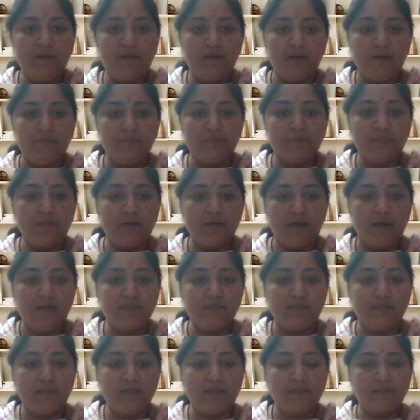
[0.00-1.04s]
humse kaha
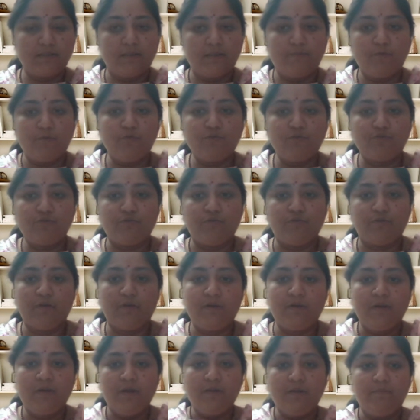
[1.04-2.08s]
jaye ki sab kuch chhodkar
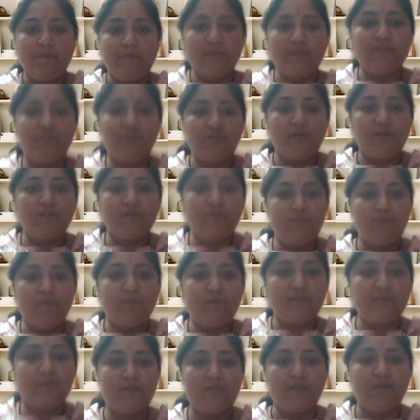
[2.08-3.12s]
bas just
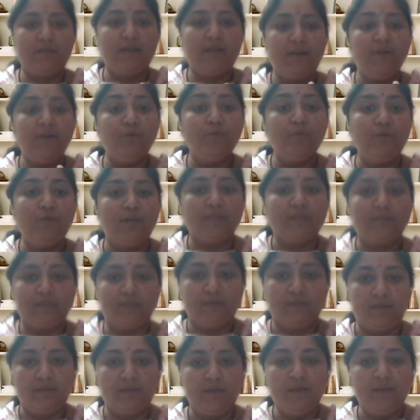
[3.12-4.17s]
be still and do
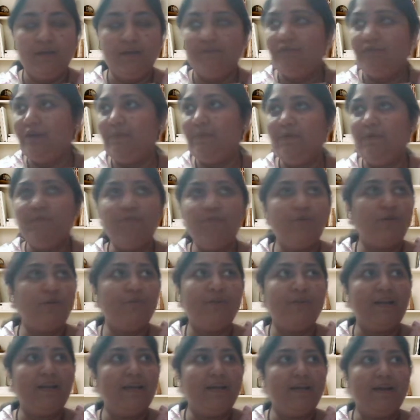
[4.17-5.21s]
nothing, we'll be more
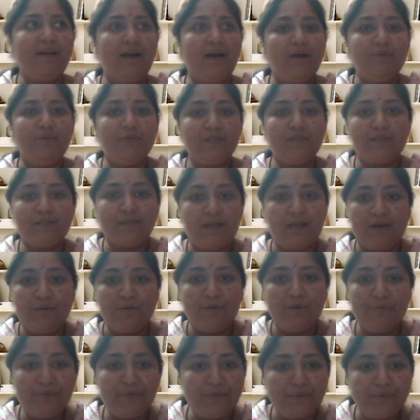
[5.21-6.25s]
over like how
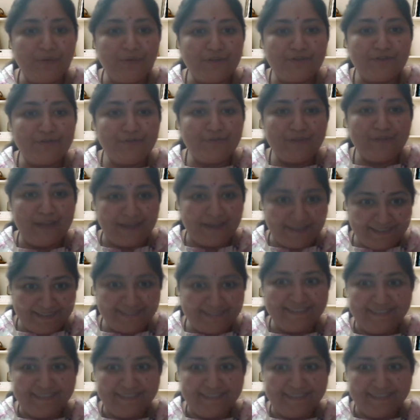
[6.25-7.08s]
are we going to do that.